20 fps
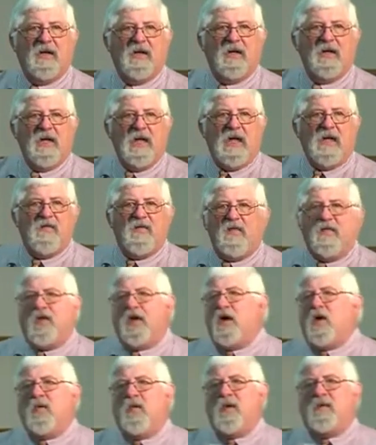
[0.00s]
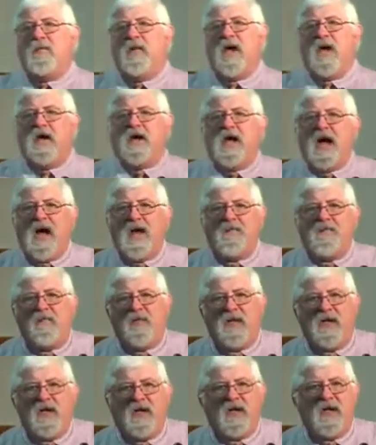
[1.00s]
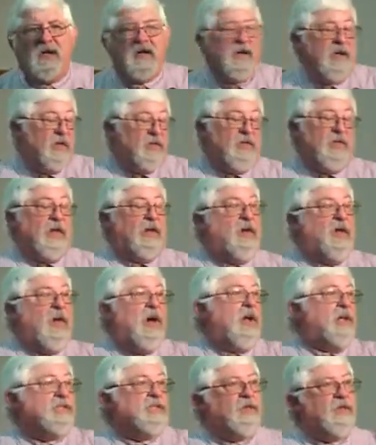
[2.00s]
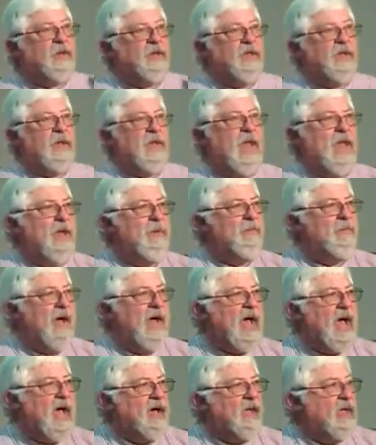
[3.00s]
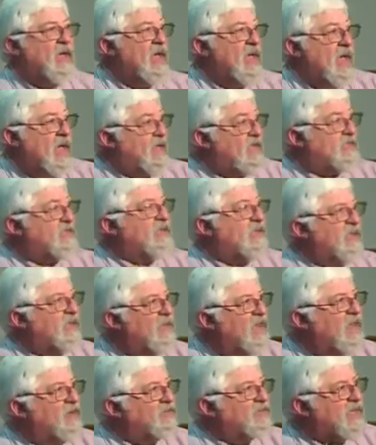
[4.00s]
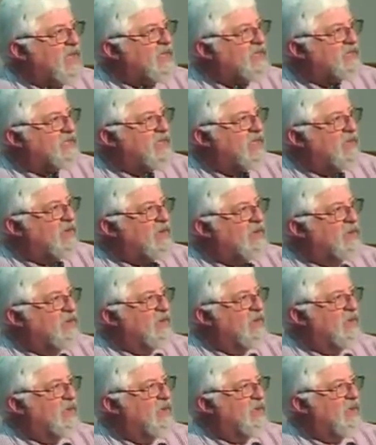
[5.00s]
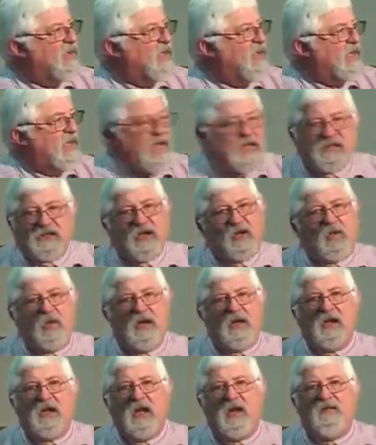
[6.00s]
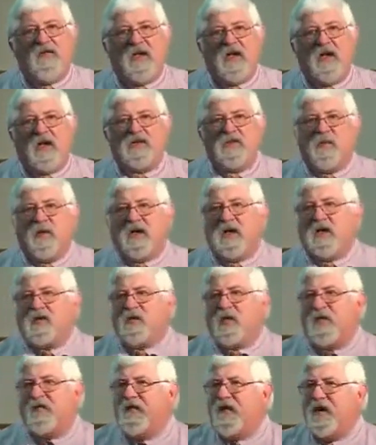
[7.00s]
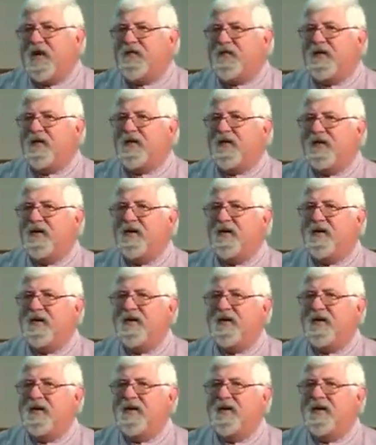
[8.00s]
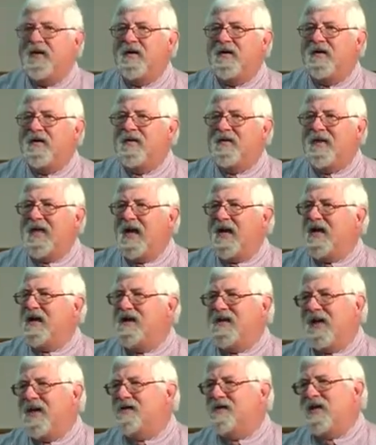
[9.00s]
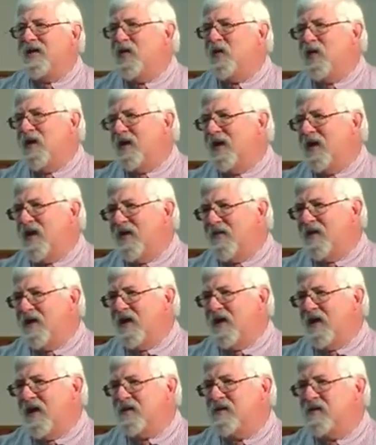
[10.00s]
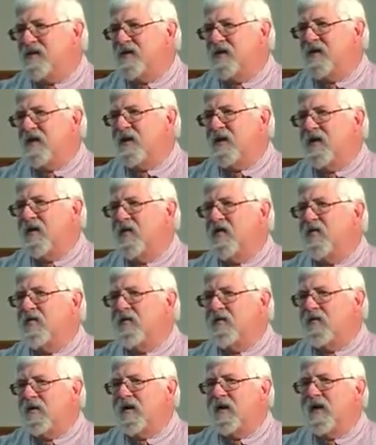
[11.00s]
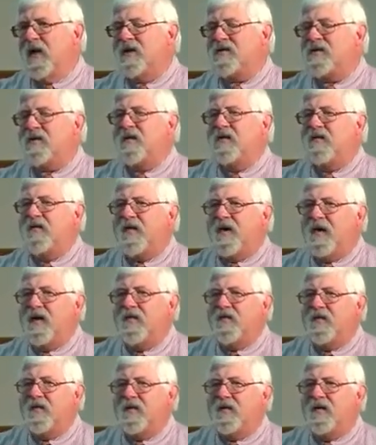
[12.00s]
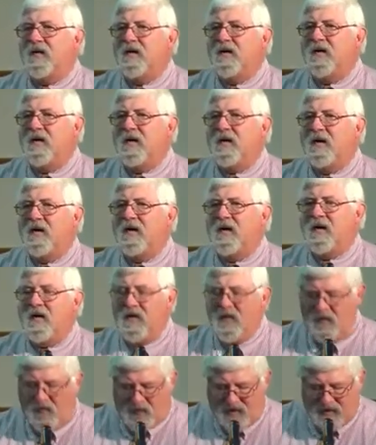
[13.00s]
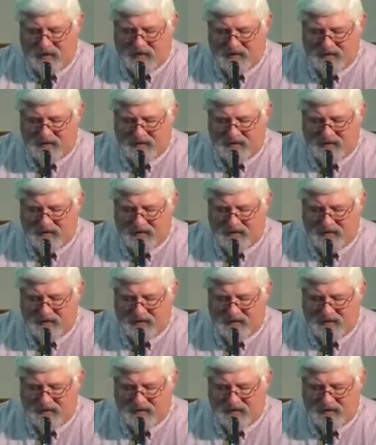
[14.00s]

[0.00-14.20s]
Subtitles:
even though we may not be the lost one that came back, he still loves us too. He hasn't quit loving us because we're faithful. And he doesn't quit loving us when we're less than faithful. What he's